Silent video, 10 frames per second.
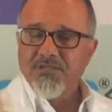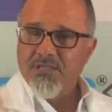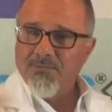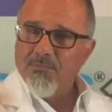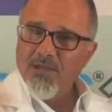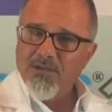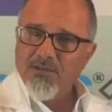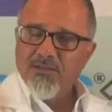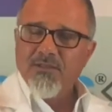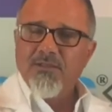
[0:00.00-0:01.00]
Keep in mind,
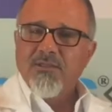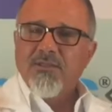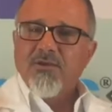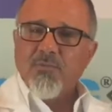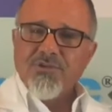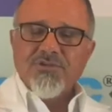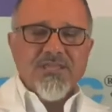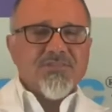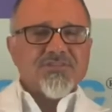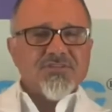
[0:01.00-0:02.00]
when you
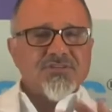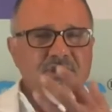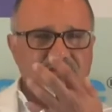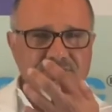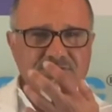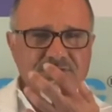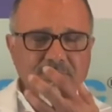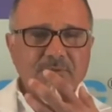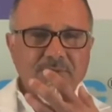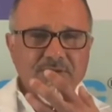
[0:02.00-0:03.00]
take this exogenous
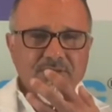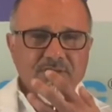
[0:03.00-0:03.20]
supplement,